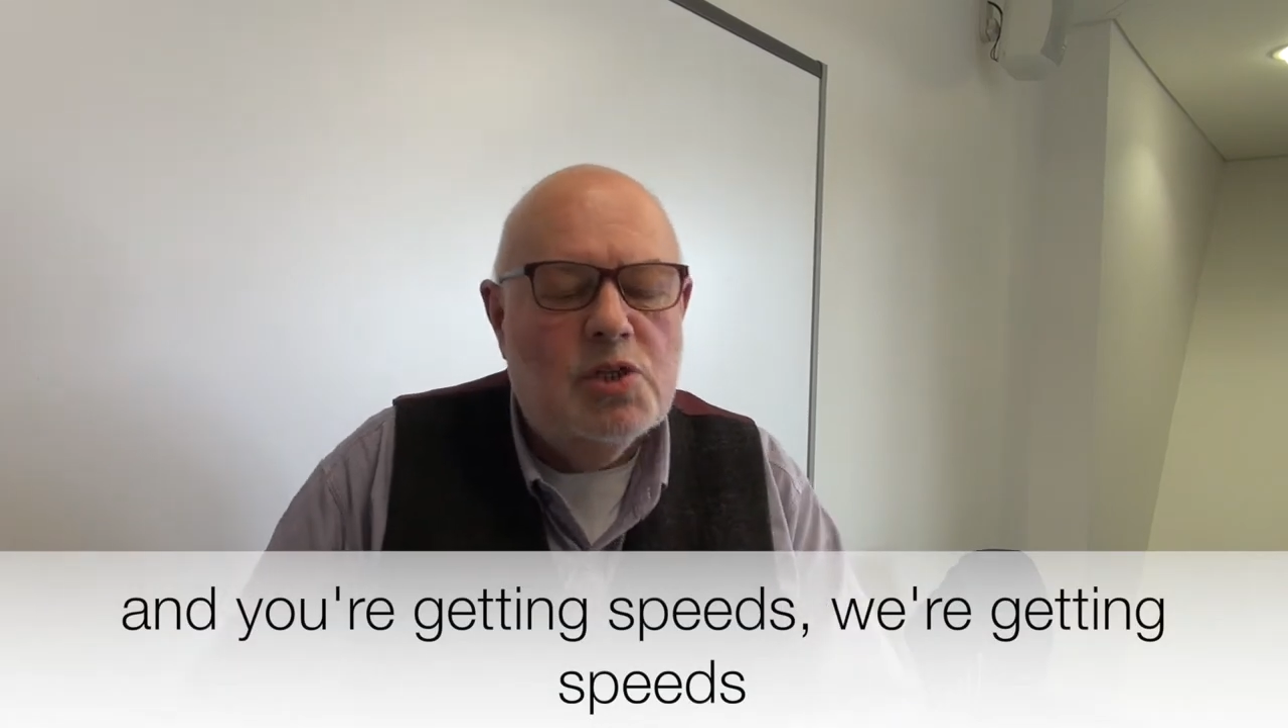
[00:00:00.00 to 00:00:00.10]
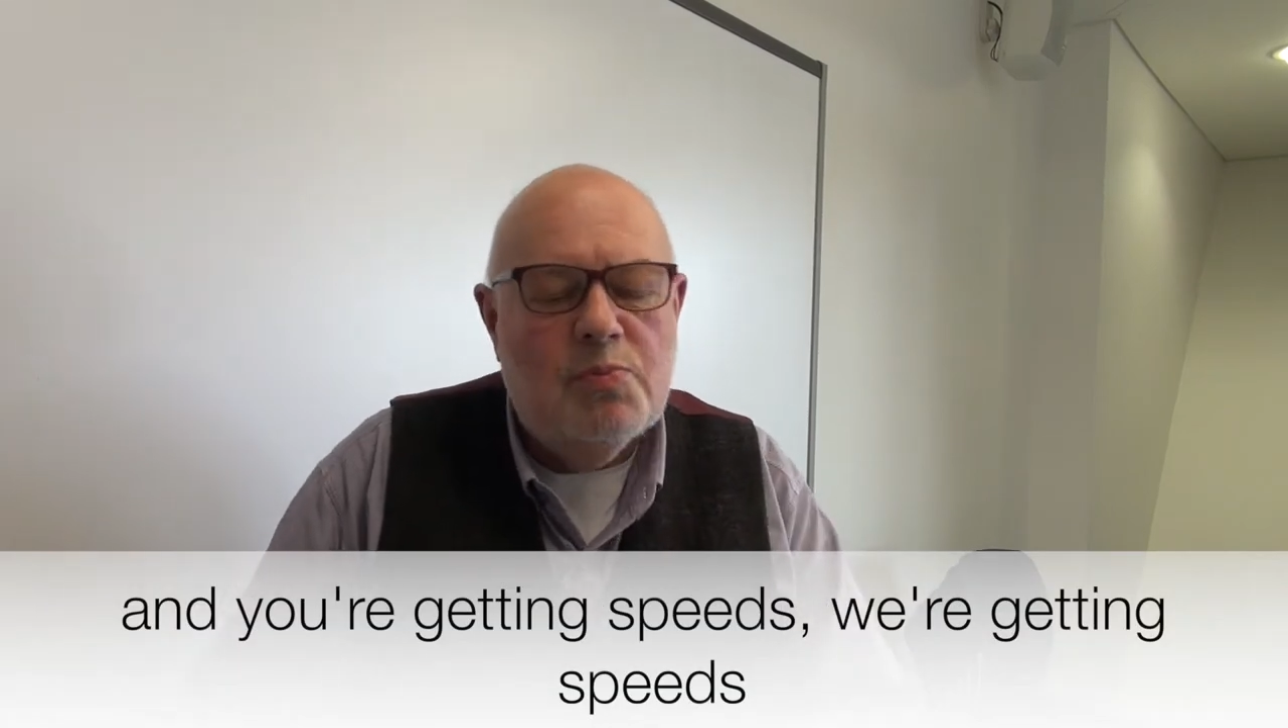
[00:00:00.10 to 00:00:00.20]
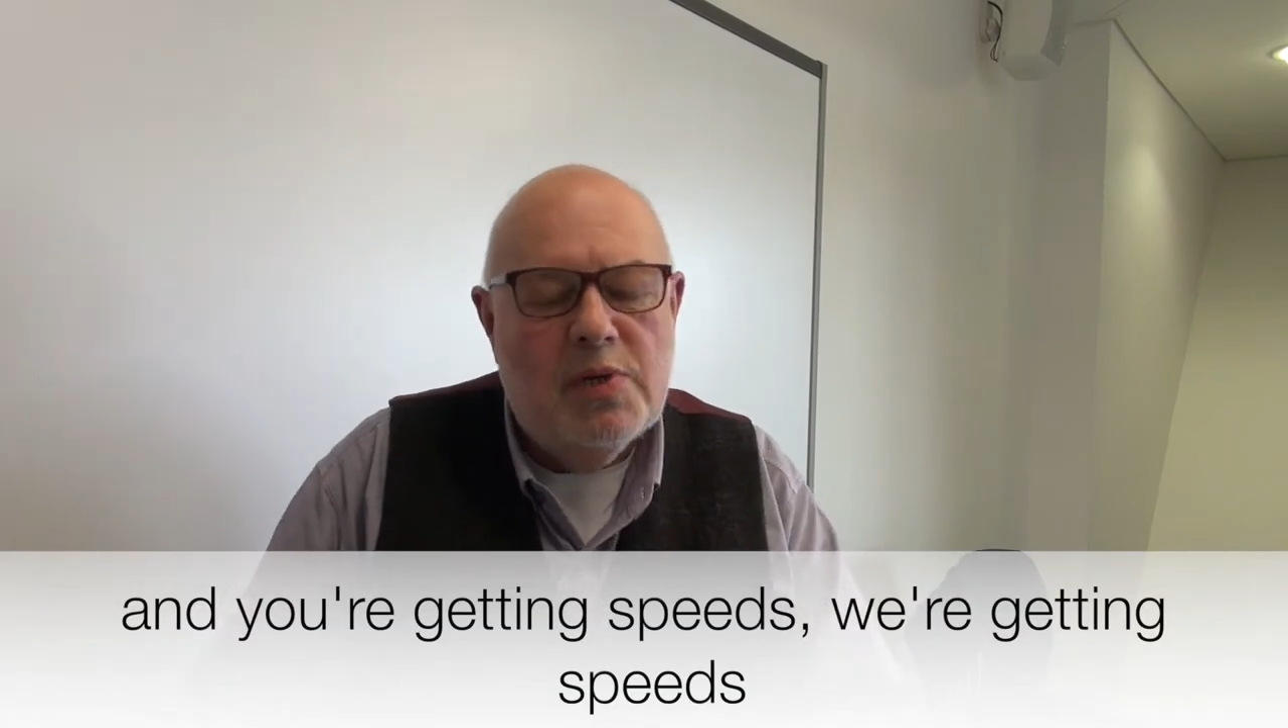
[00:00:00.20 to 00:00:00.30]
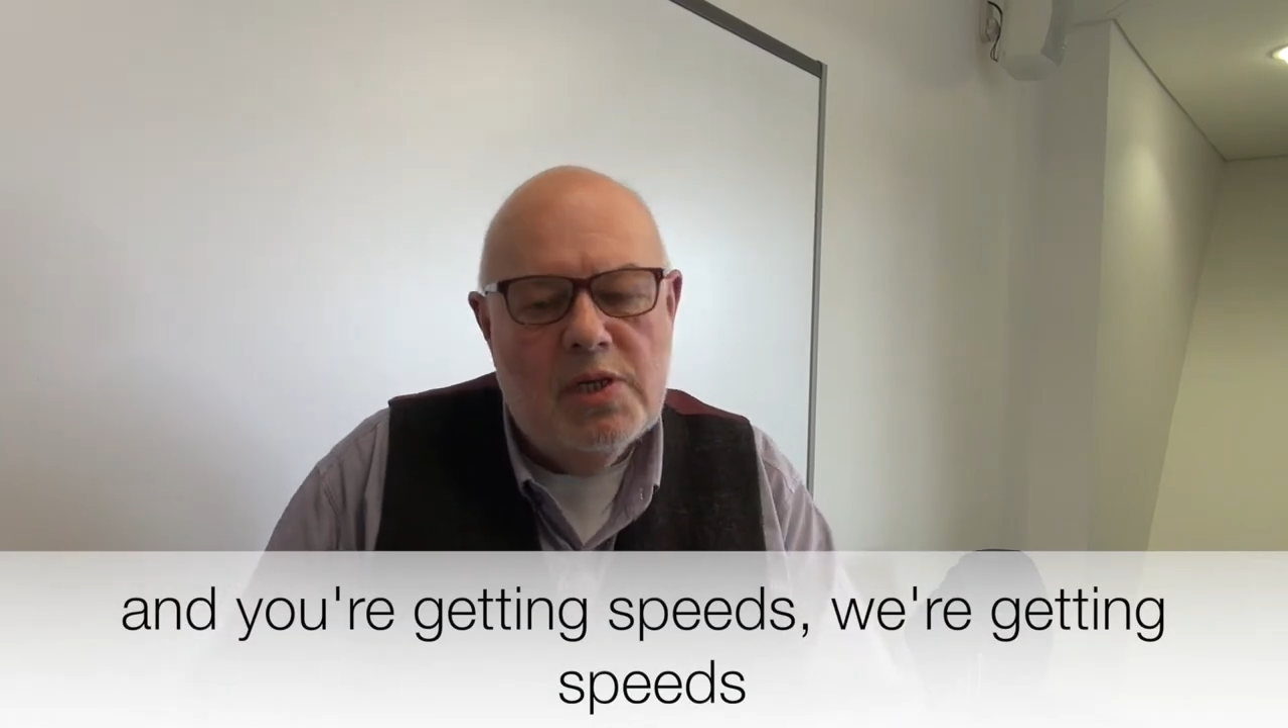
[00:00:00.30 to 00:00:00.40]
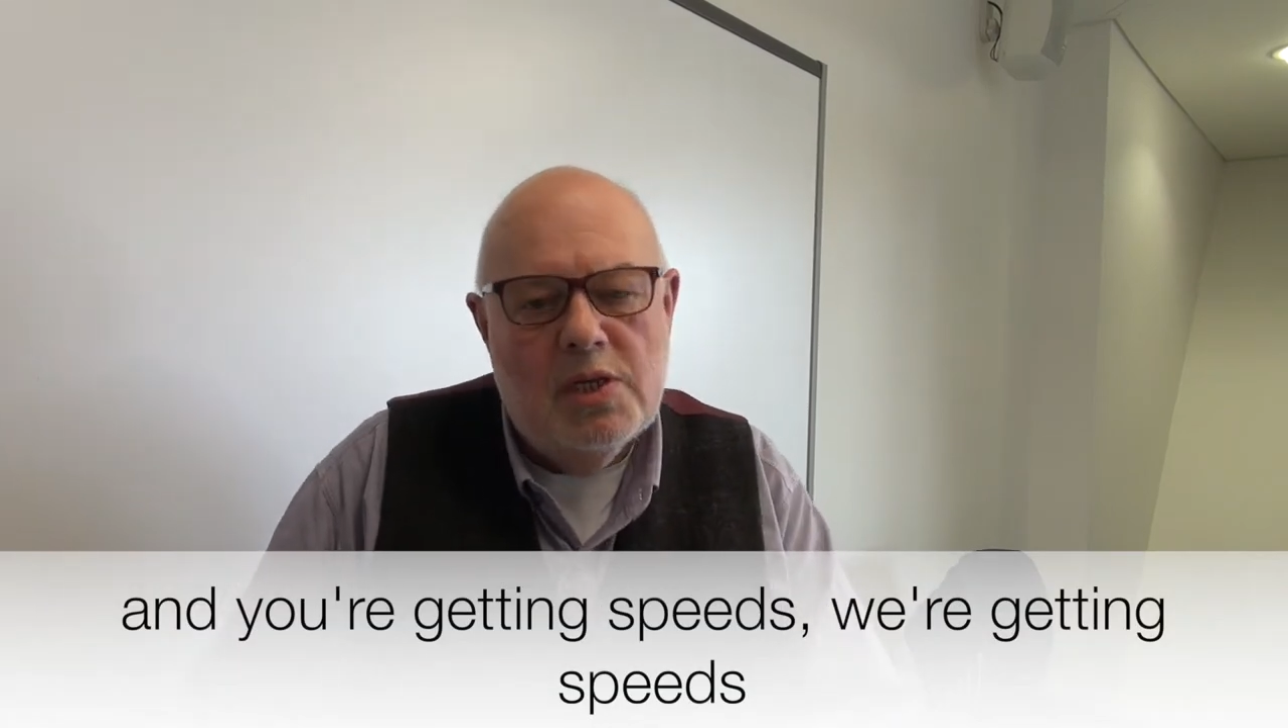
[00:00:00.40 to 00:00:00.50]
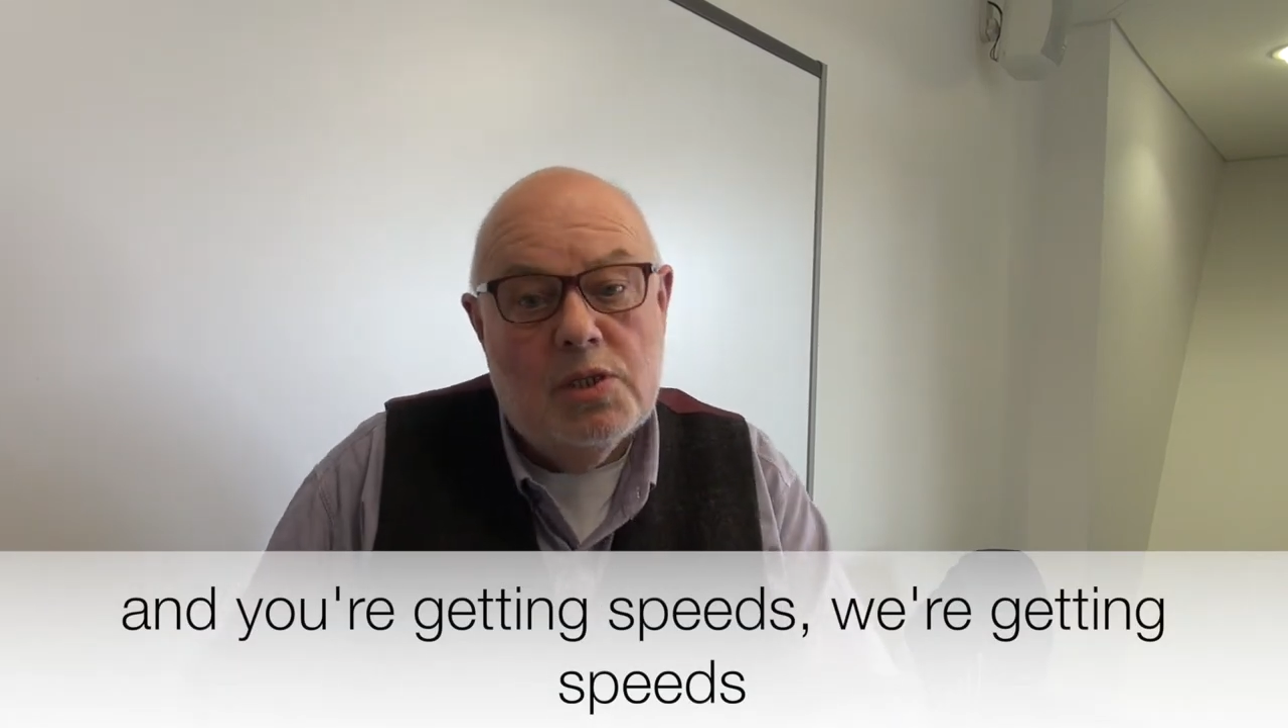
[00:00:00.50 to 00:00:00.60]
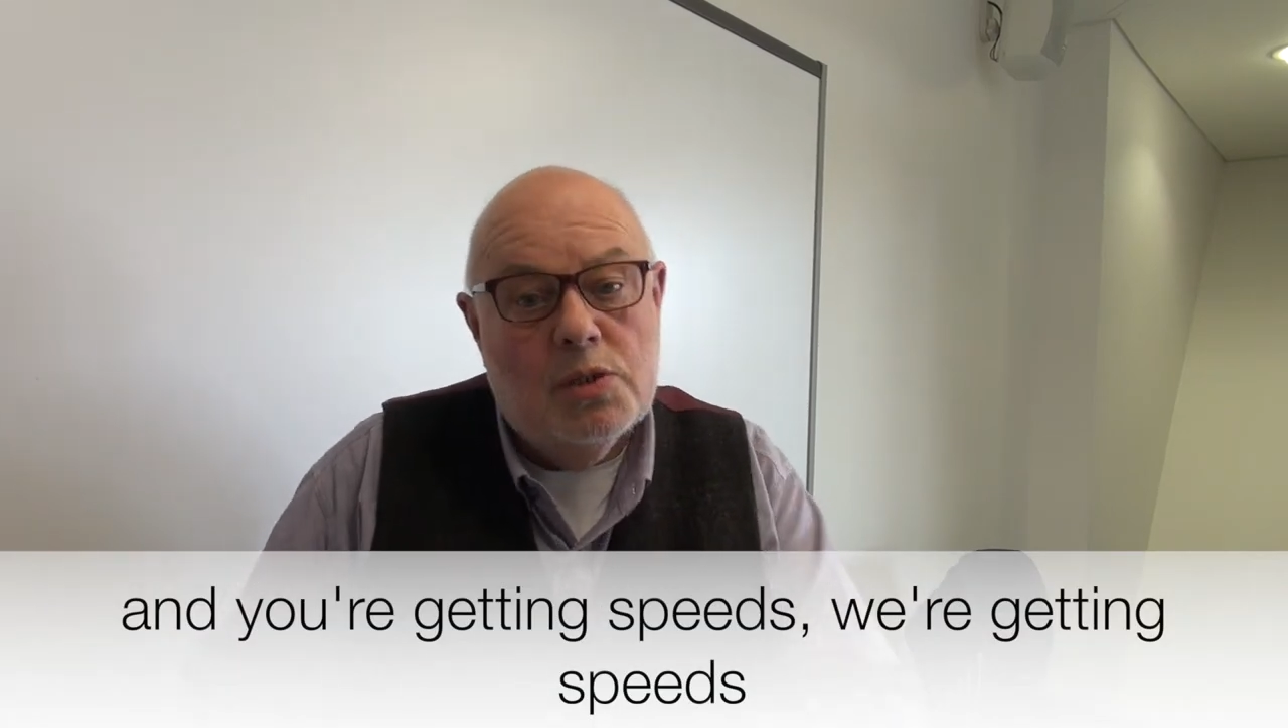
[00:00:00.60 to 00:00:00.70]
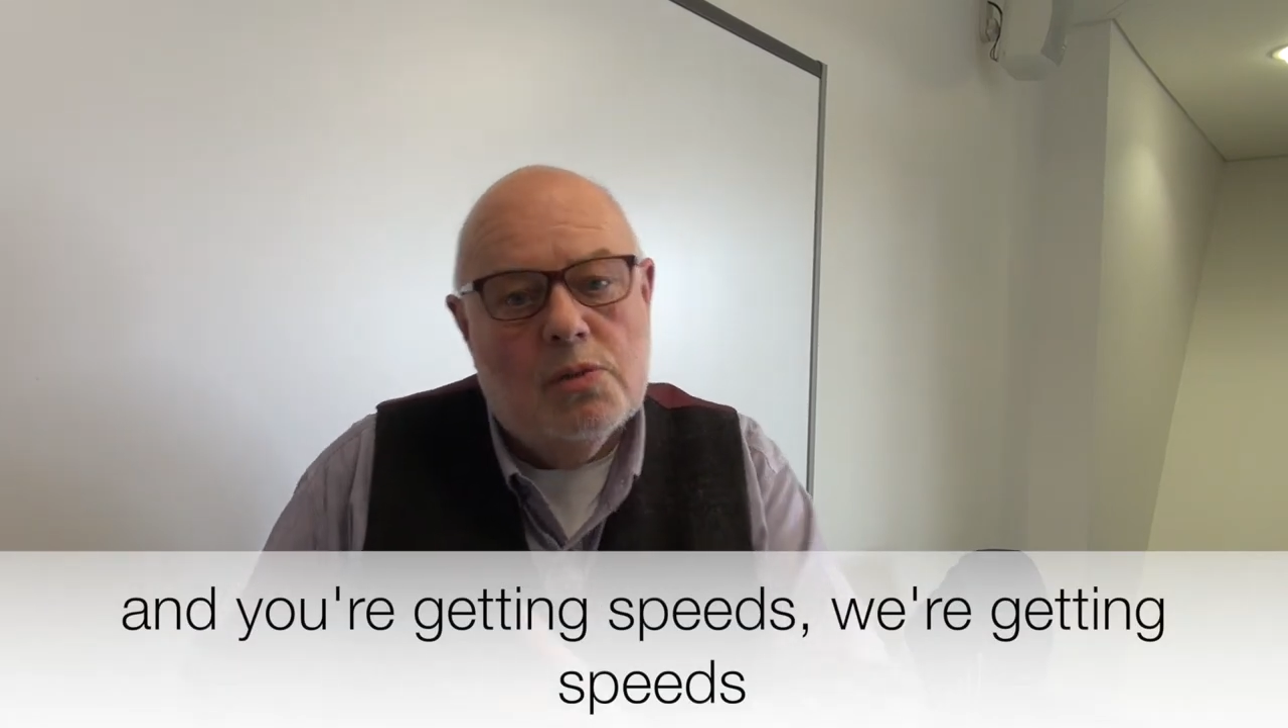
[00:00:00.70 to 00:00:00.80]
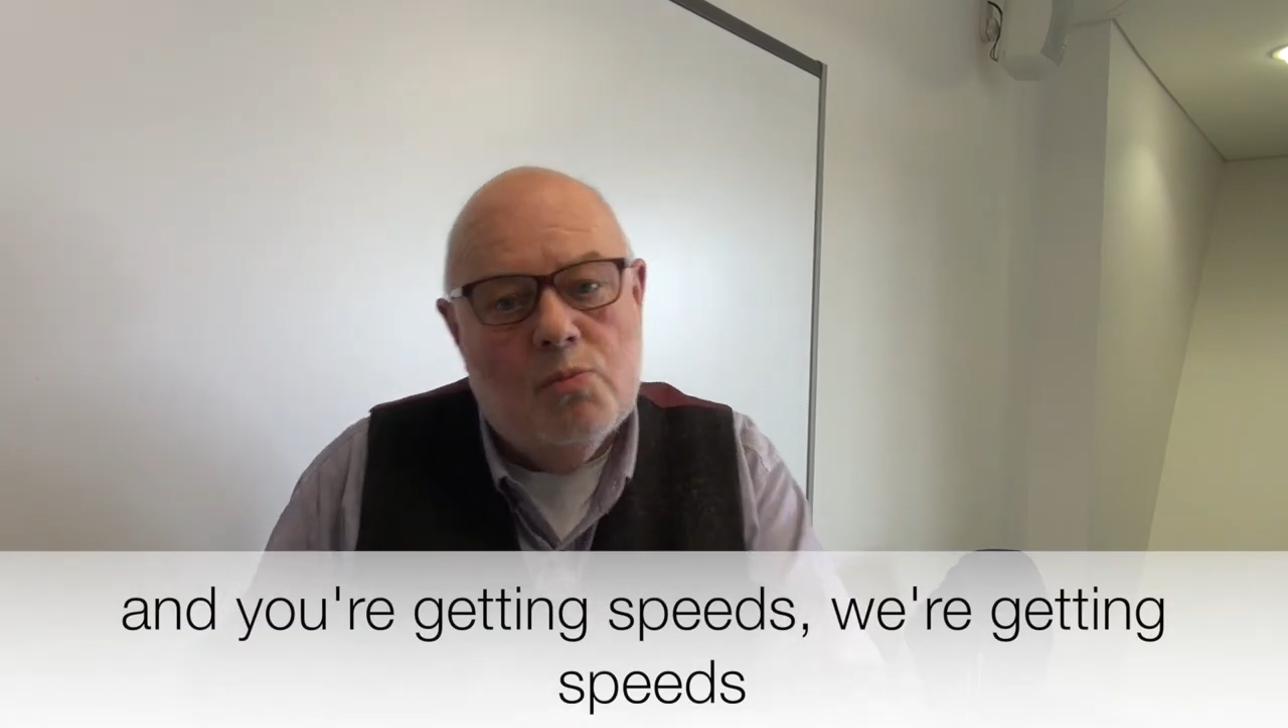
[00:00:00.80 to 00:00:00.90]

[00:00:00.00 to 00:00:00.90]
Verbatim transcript: speeds,